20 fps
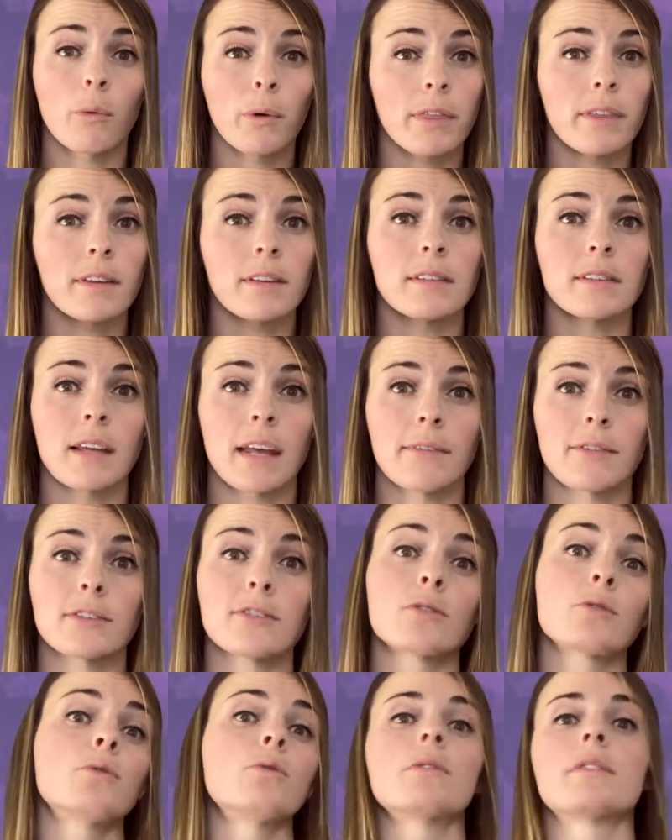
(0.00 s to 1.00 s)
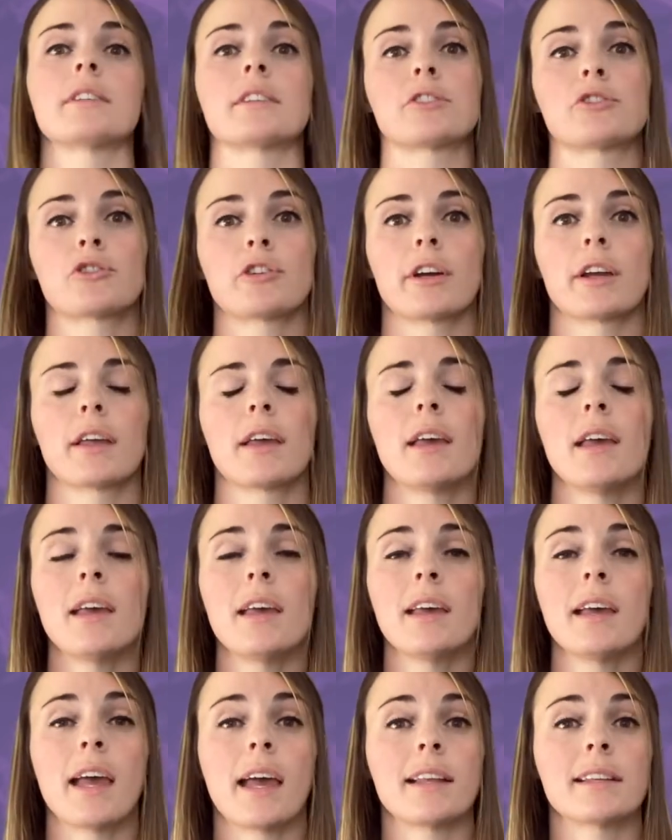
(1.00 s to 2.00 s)
within Davis School District.
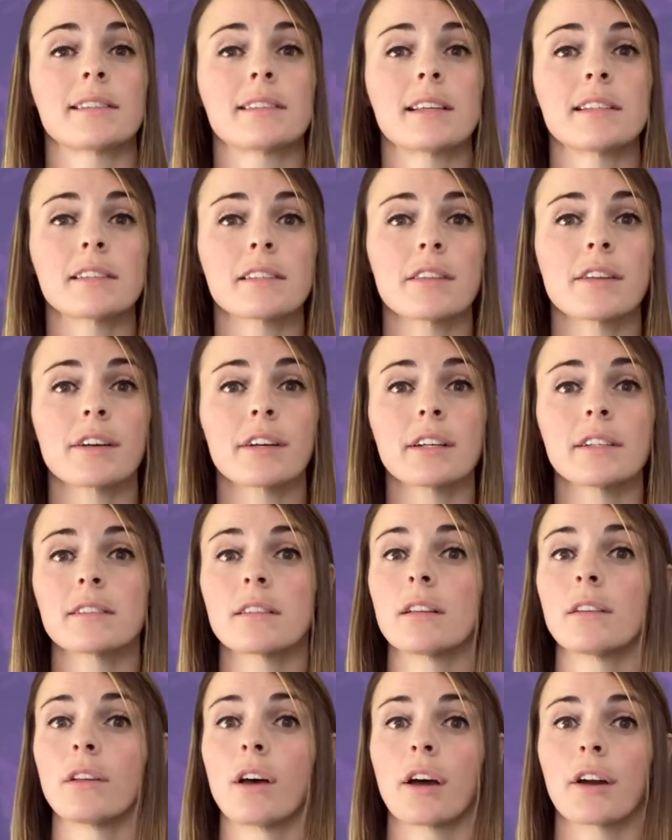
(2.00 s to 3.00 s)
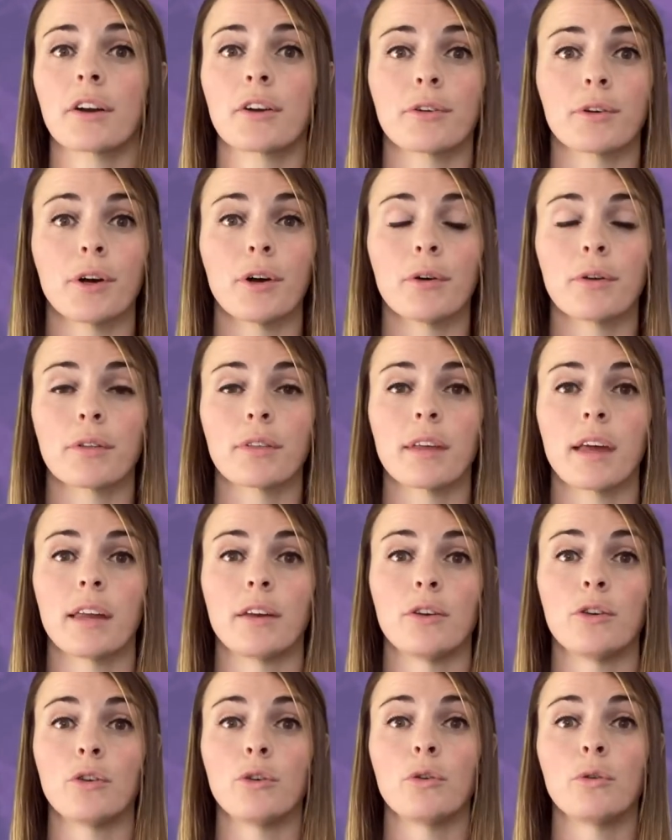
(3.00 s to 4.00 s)
And since there is a lot of growth
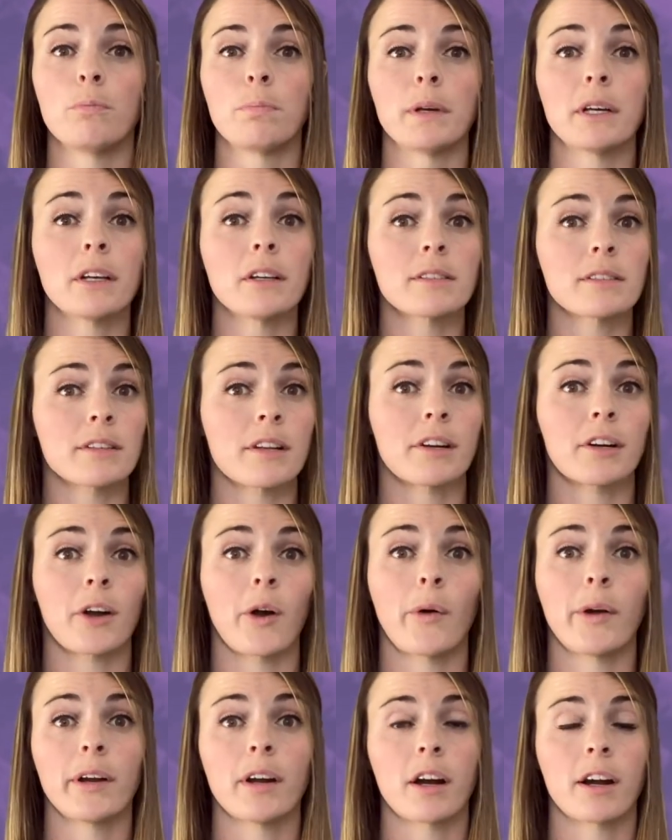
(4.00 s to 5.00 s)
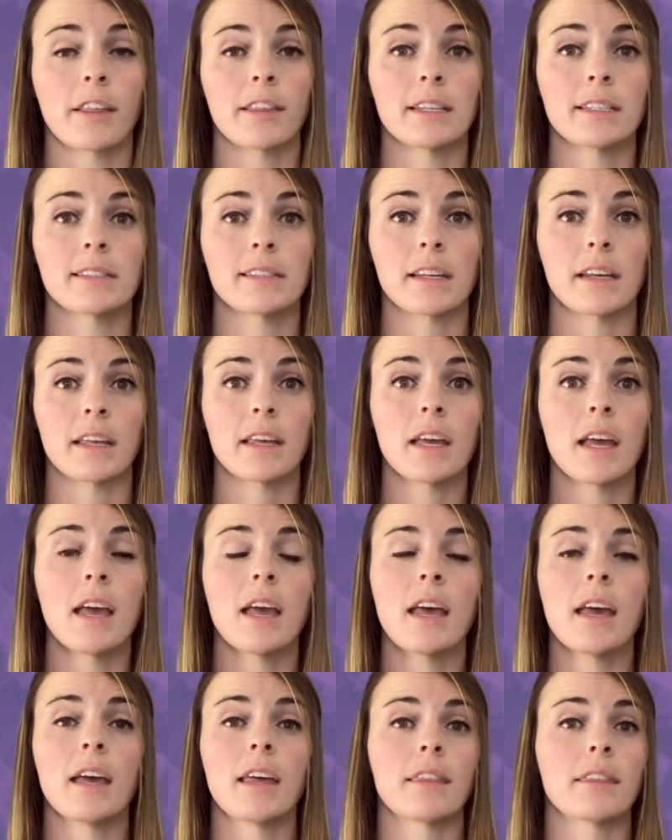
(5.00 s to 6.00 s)
and new builds that are going on in the city,
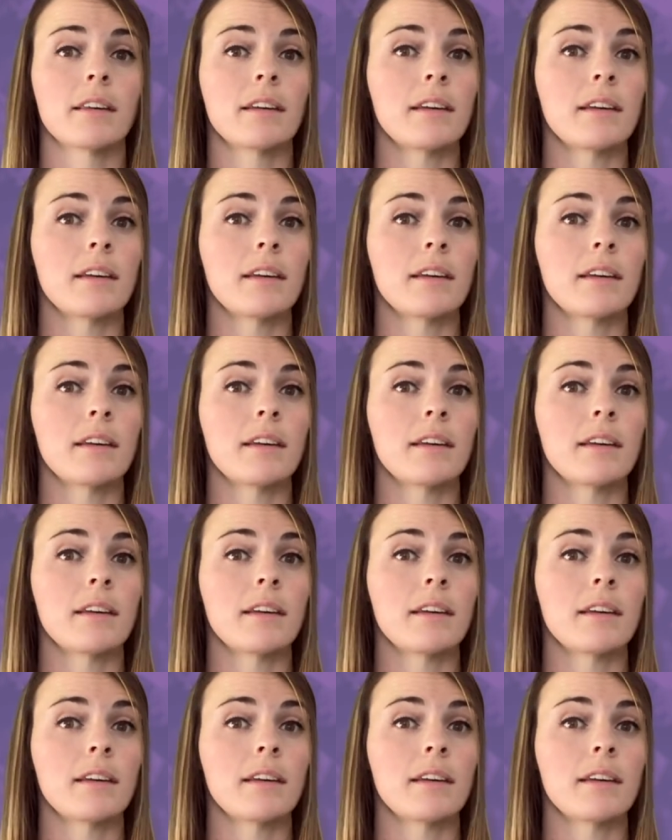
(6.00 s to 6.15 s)
the